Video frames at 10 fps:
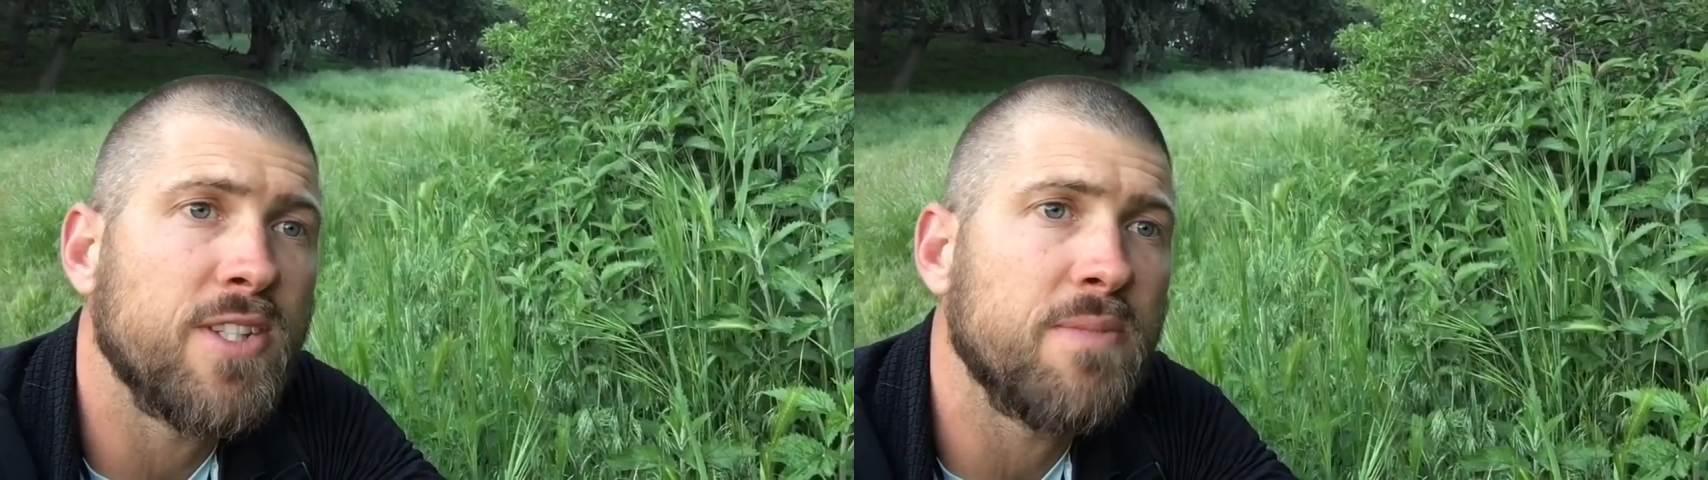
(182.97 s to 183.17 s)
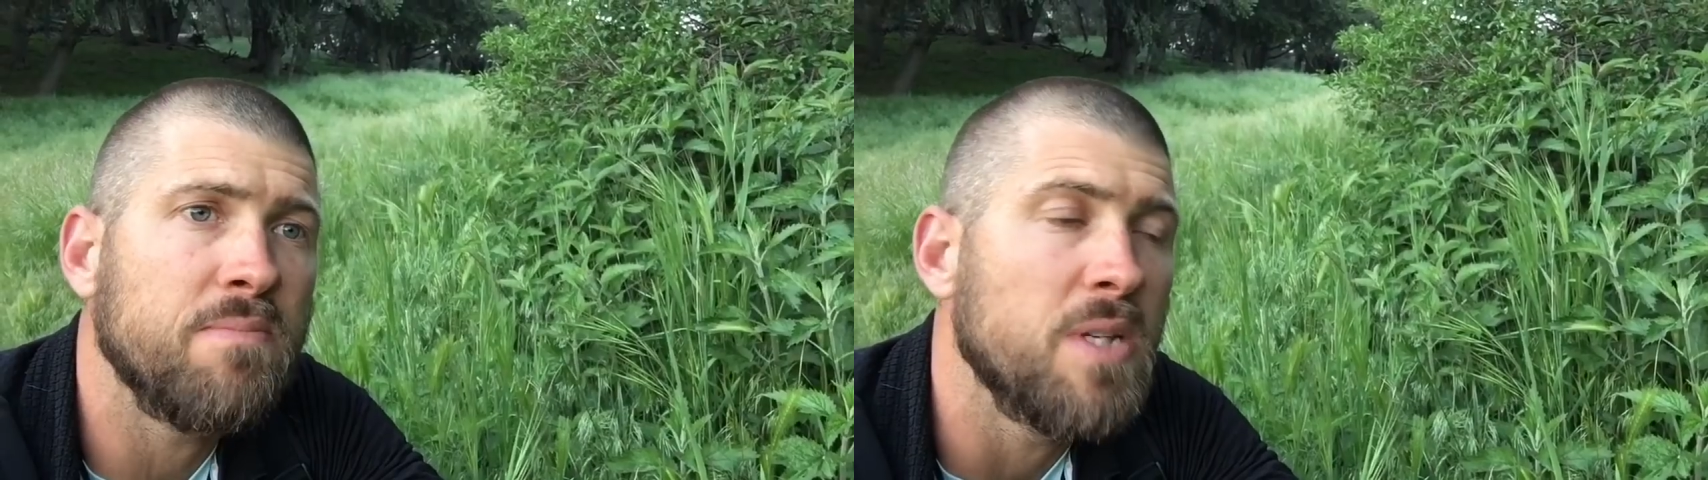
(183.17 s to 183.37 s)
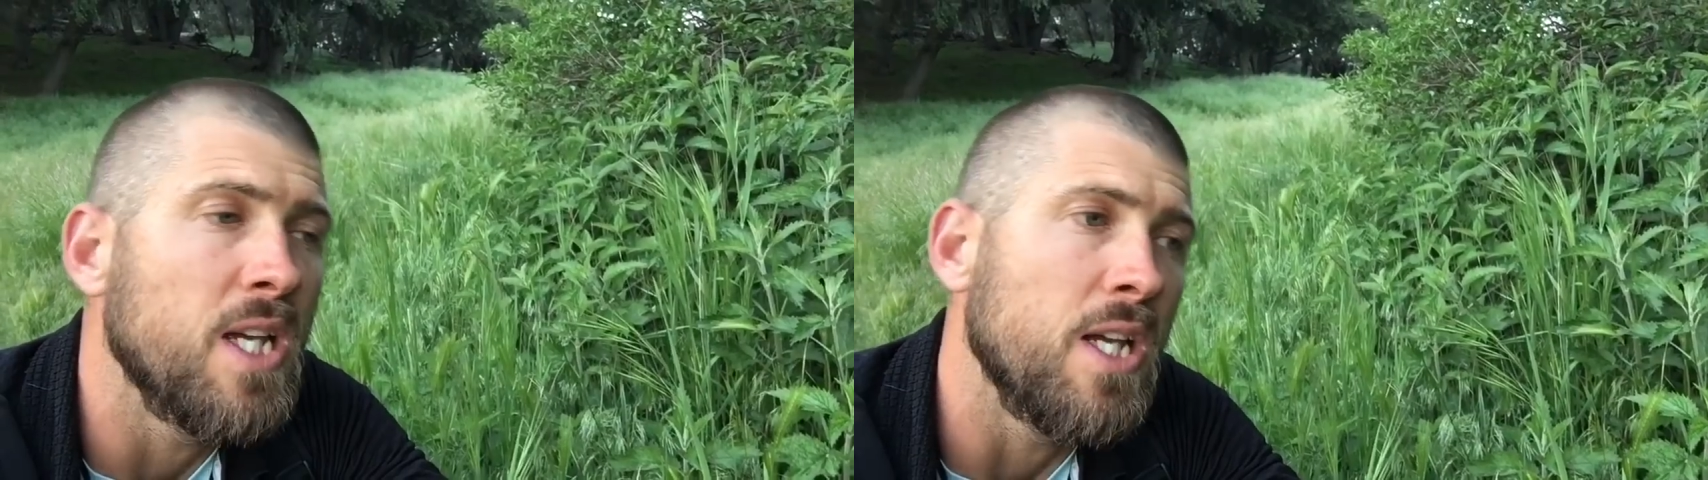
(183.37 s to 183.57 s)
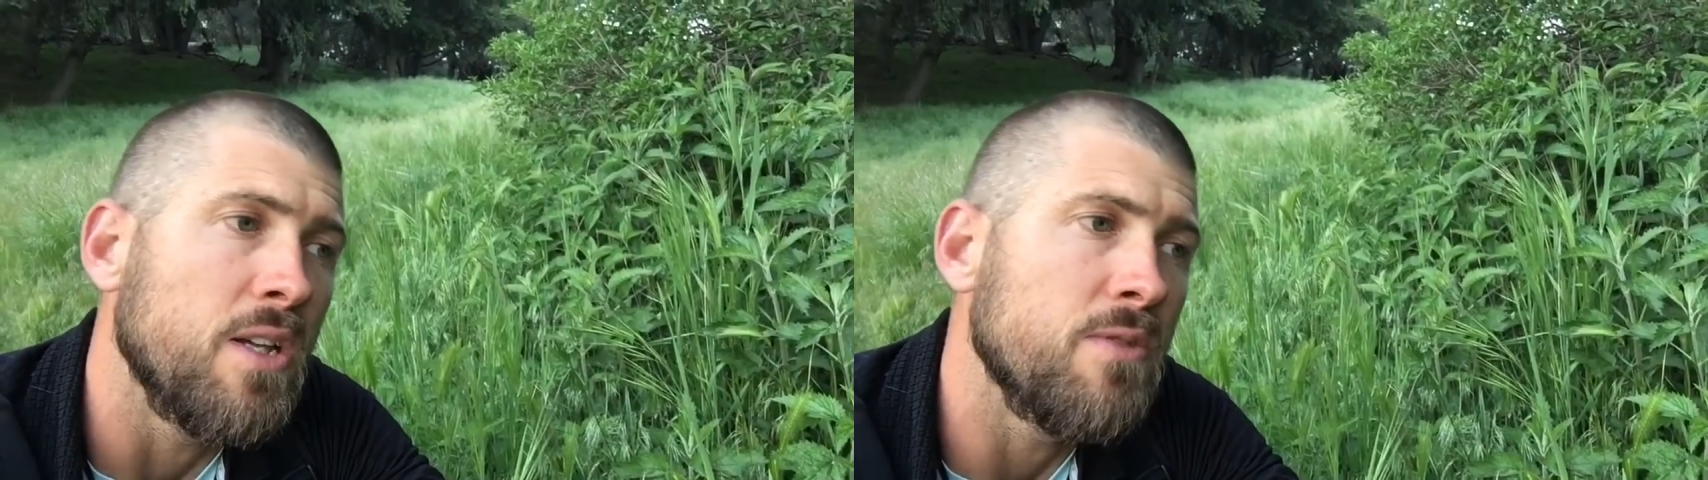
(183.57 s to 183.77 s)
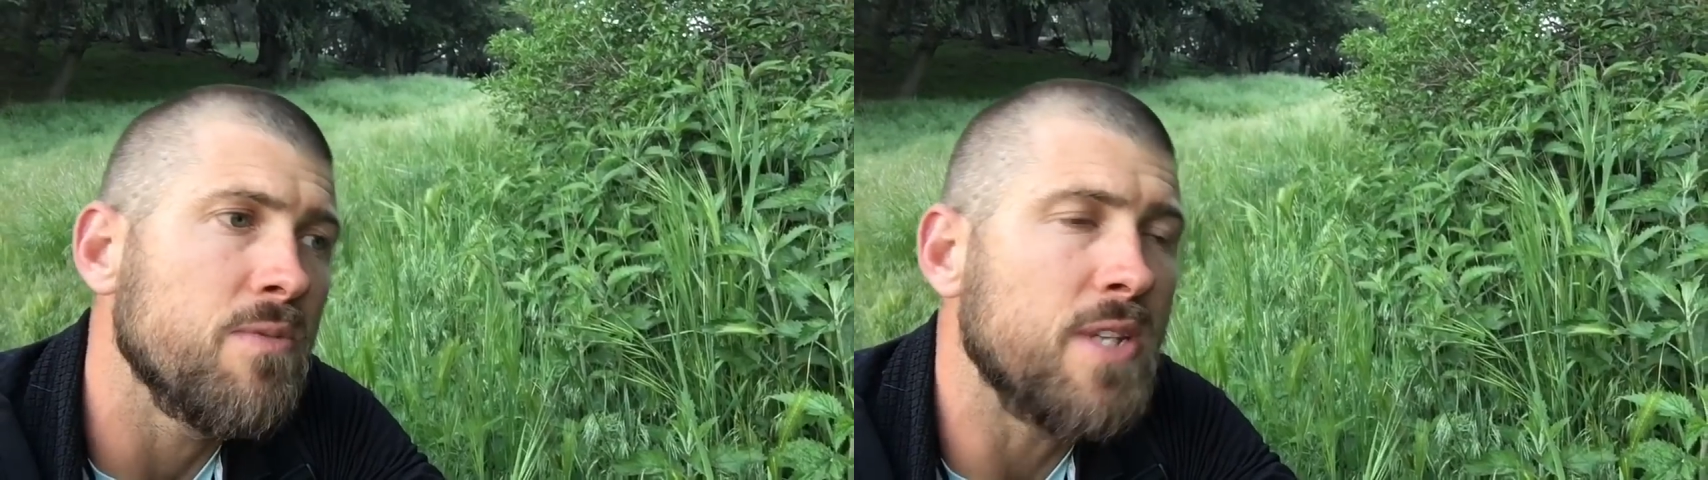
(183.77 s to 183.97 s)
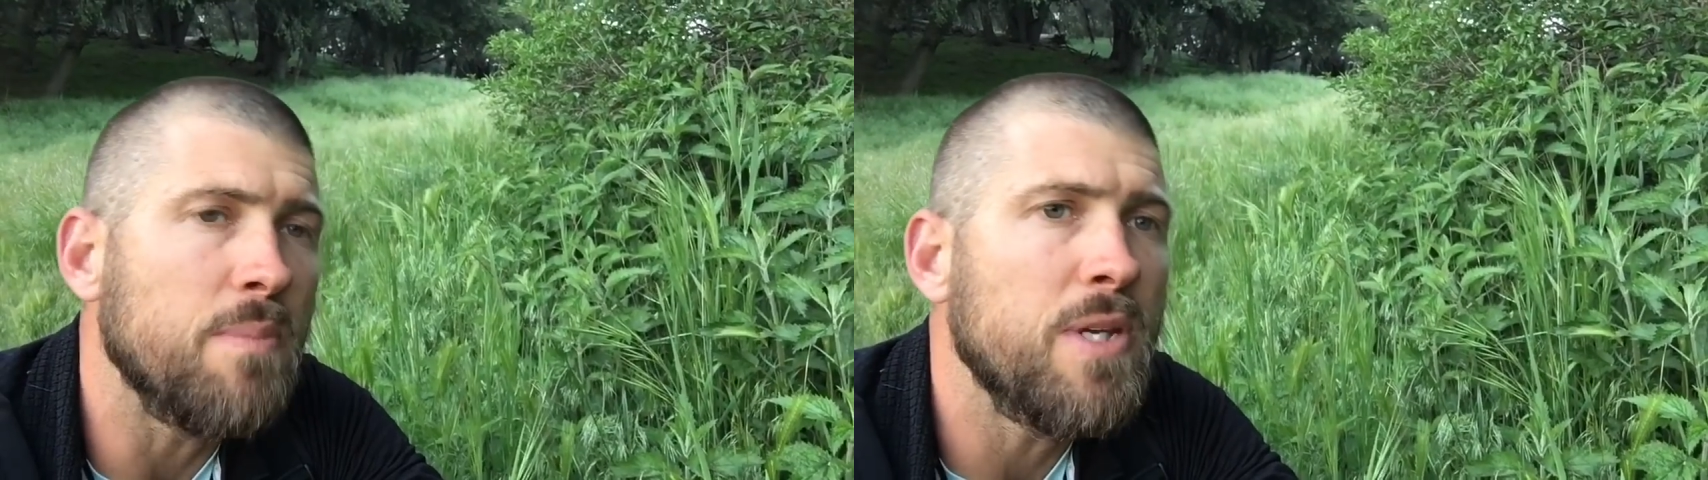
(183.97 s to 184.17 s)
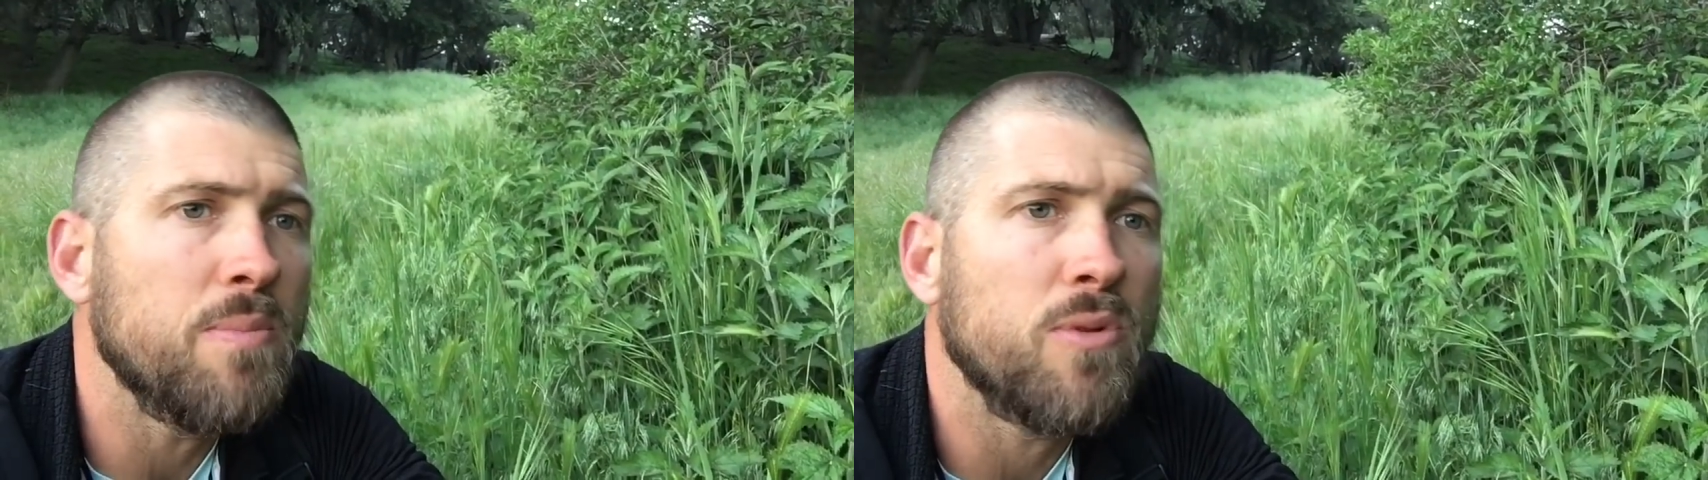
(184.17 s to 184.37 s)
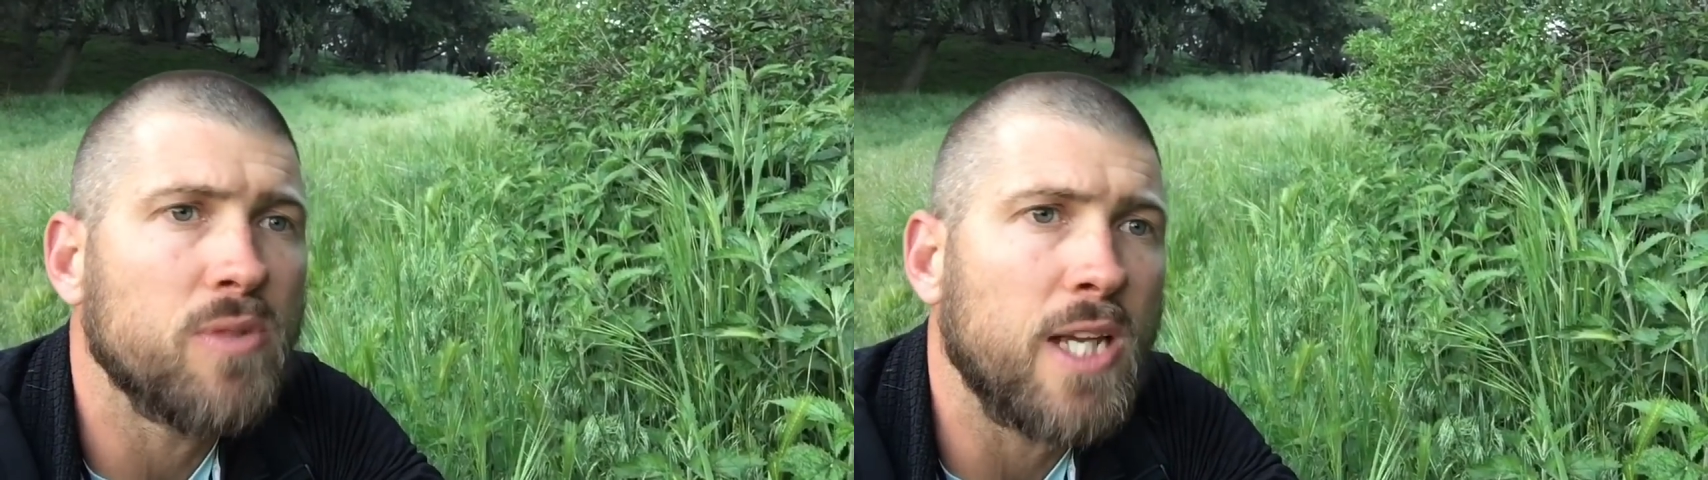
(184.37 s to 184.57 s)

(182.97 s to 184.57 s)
it. Some people